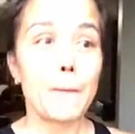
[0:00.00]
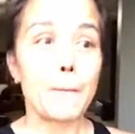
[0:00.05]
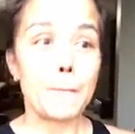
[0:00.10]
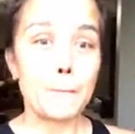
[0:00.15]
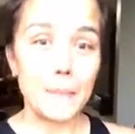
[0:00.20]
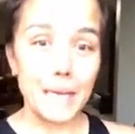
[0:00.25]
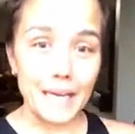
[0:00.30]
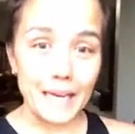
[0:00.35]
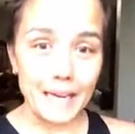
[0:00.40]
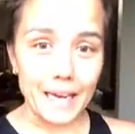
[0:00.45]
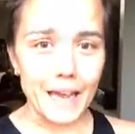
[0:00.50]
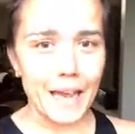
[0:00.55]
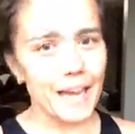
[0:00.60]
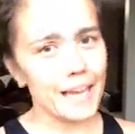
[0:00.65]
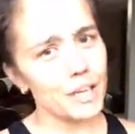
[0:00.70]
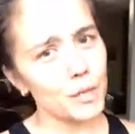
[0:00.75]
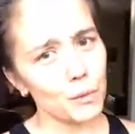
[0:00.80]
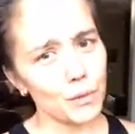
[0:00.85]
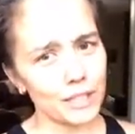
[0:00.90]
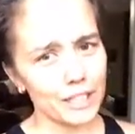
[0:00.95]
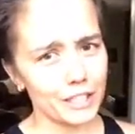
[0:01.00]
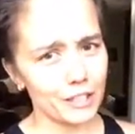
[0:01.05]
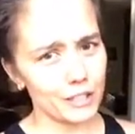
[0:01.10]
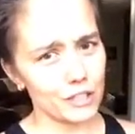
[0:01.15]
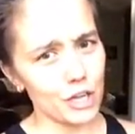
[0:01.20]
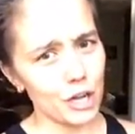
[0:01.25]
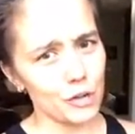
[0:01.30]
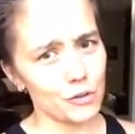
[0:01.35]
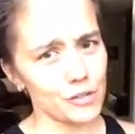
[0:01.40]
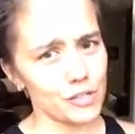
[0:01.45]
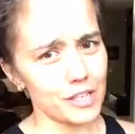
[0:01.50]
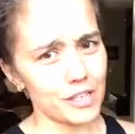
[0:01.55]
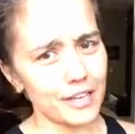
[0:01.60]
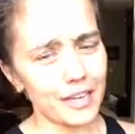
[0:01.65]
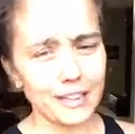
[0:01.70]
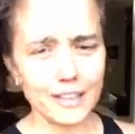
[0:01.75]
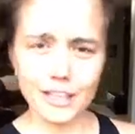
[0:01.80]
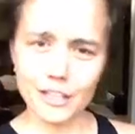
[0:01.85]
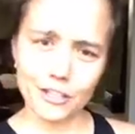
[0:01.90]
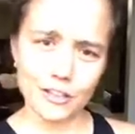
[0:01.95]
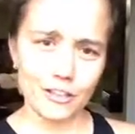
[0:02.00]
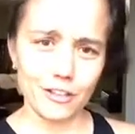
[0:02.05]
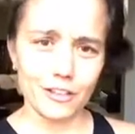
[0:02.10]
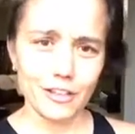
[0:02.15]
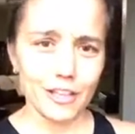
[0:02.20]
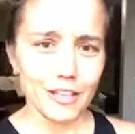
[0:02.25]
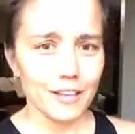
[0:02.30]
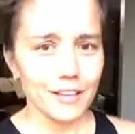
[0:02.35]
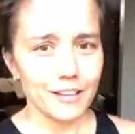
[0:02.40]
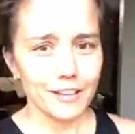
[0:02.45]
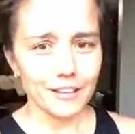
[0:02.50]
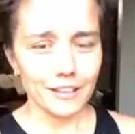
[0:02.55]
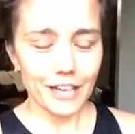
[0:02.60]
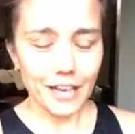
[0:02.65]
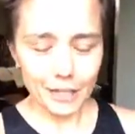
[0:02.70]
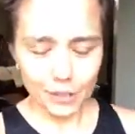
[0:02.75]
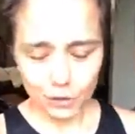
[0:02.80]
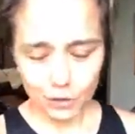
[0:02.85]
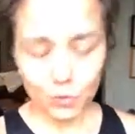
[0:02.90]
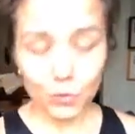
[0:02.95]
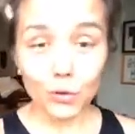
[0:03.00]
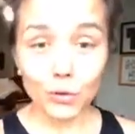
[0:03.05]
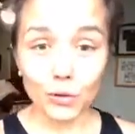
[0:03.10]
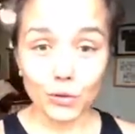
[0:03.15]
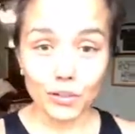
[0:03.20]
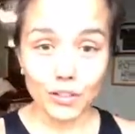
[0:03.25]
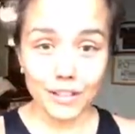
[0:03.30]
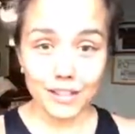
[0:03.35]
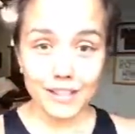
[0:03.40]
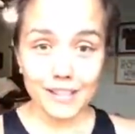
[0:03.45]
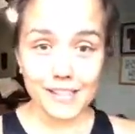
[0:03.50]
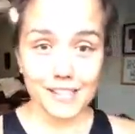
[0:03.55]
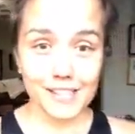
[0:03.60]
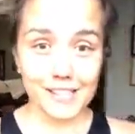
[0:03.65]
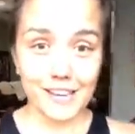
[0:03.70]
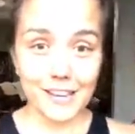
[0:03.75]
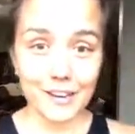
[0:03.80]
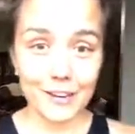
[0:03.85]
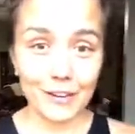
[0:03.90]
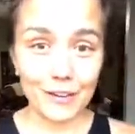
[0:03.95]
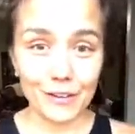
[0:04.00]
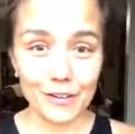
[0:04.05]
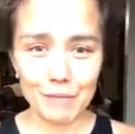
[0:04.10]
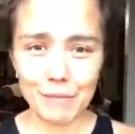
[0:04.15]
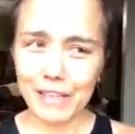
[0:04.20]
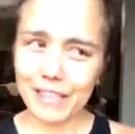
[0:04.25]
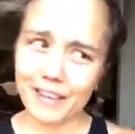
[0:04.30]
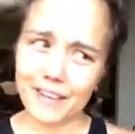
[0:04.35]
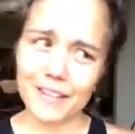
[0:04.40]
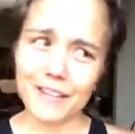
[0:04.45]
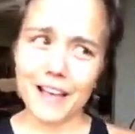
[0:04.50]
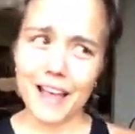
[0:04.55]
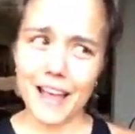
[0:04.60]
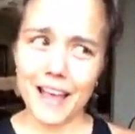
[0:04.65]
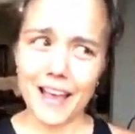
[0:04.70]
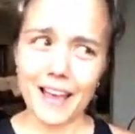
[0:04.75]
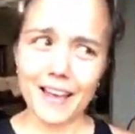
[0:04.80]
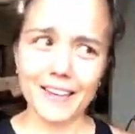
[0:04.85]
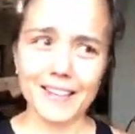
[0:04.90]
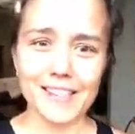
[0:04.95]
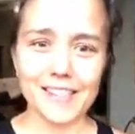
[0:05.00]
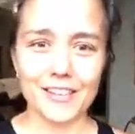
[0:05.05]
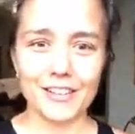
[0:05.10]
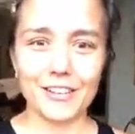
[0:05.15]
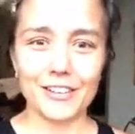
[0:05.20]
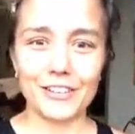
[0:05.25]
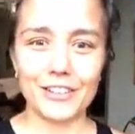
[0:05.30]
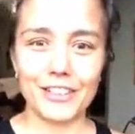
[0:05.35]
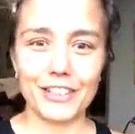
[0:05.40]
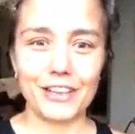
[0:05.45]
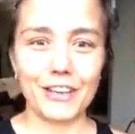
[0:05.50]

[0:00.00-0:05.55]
me, "Hey, you want to get your toes done? I think you're kind of cool." So I'm like, okay. So,